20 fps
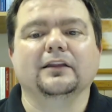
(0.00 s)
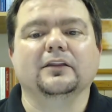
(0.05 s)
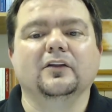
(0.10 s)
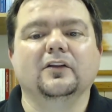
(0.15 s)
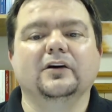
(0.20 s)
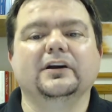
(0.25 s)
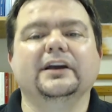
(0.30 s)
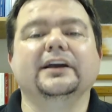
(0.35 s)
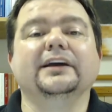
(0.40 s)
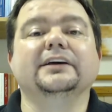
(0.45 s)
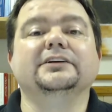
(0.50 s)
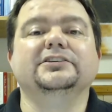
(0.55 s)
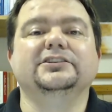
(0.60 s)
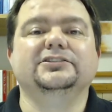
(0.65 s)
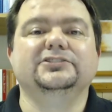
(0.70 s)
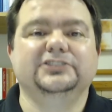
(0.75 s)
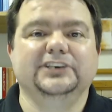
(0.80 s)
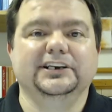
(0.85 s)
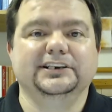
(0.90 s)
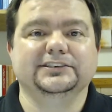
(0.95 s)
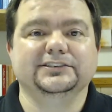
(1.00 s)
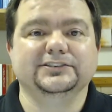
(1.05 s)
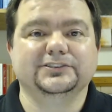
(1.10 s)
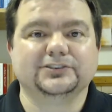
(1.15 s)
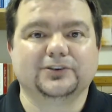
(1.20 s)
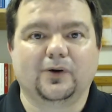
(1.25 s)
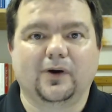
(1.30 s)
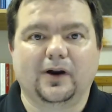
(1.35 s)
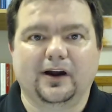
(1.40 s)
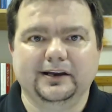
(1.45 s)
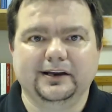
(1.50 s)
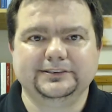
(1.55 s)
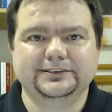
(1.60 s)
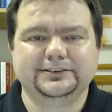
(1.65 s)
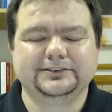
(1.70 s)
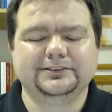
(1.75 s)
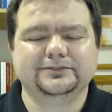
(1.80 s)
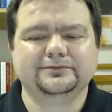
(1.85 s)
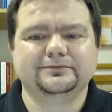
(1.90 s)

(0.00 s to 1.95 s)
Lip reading: looking to Jesus Christ.